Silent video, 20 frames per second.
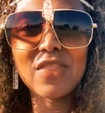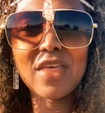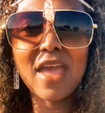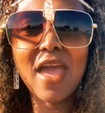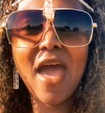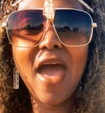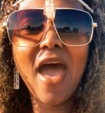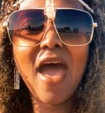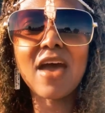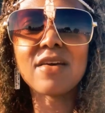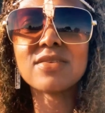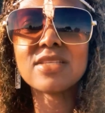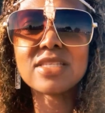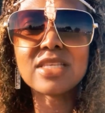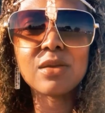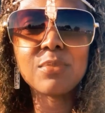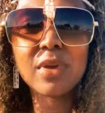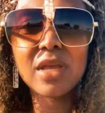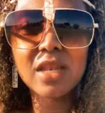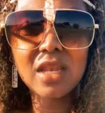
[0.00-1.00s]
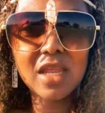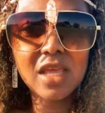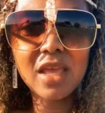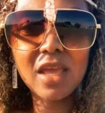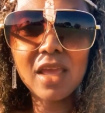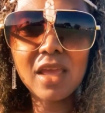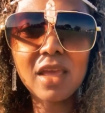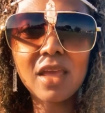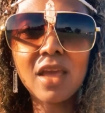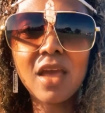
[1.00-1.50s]
They have
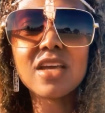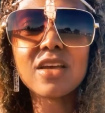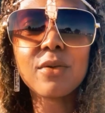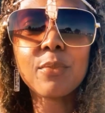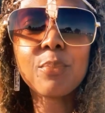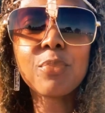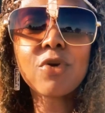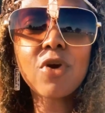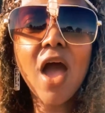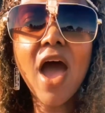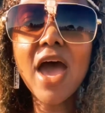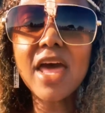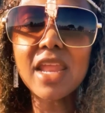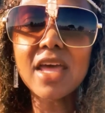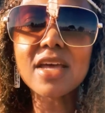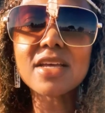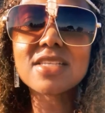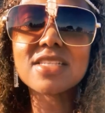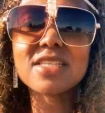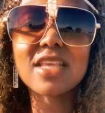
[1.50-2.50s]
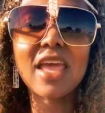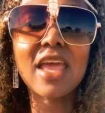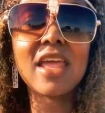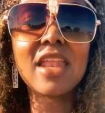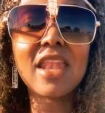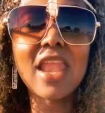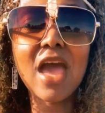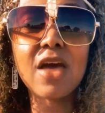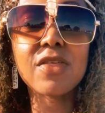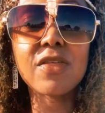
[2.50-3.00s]
CBD products,
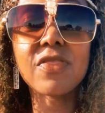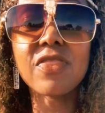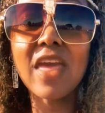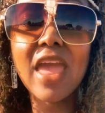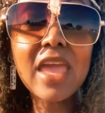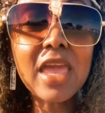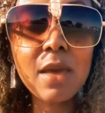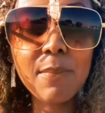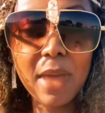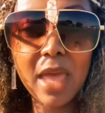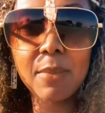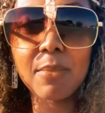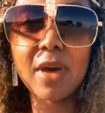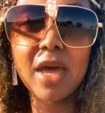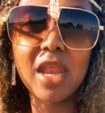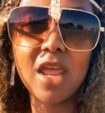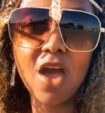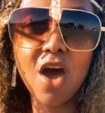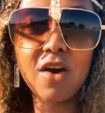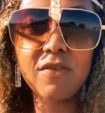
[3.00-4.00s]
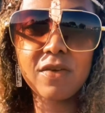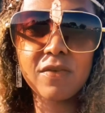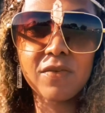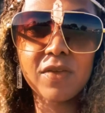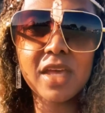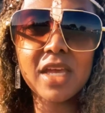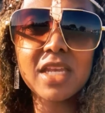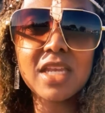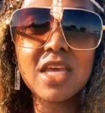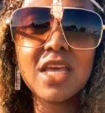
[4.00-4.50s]
and now that they can make money off of
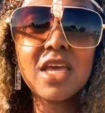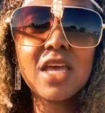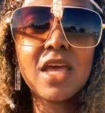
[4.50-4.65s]
it,